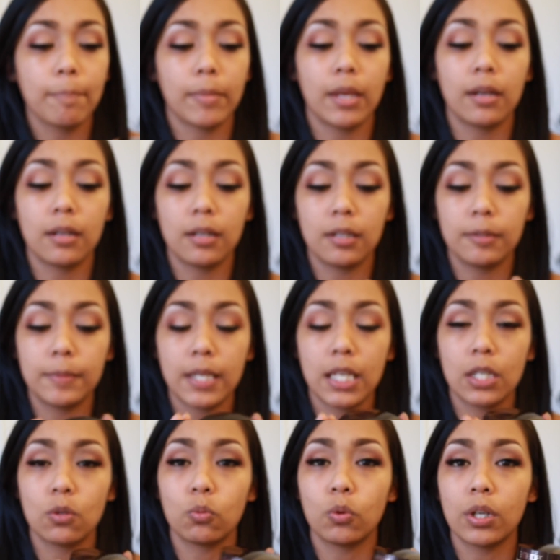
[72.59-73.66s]

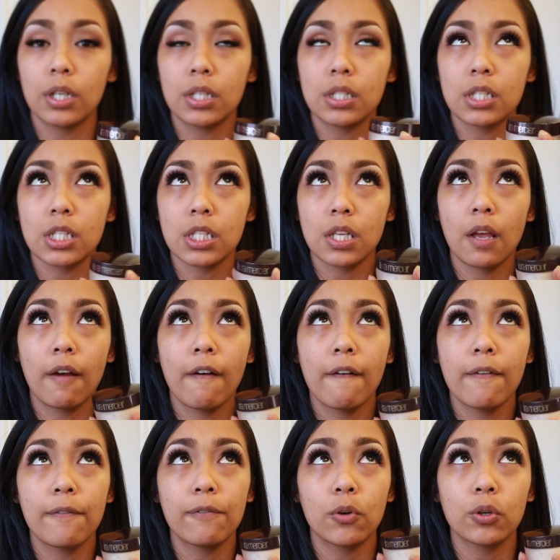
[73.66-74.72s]
It was
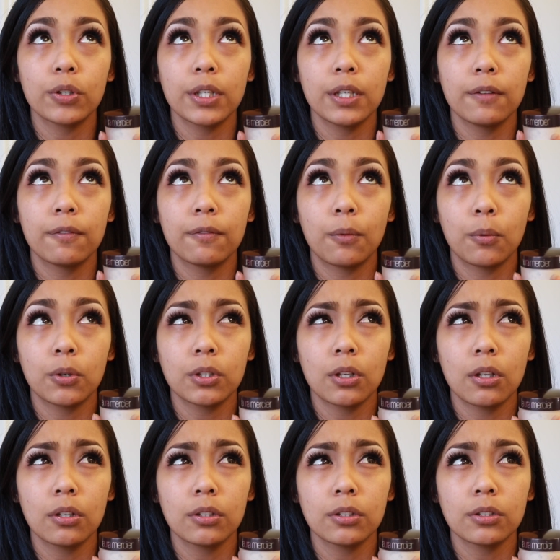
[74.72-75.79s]

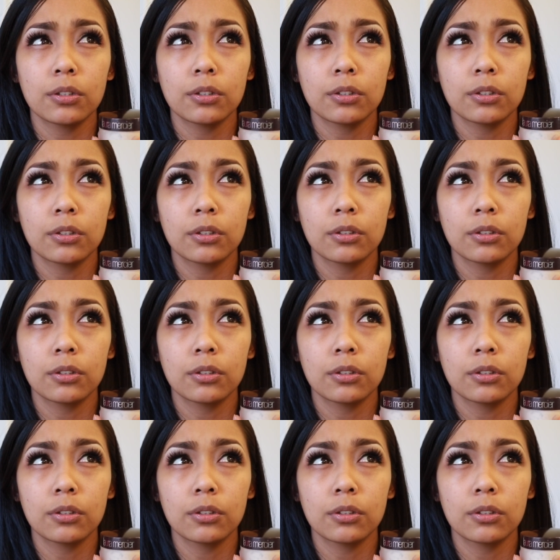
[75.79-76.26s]
$44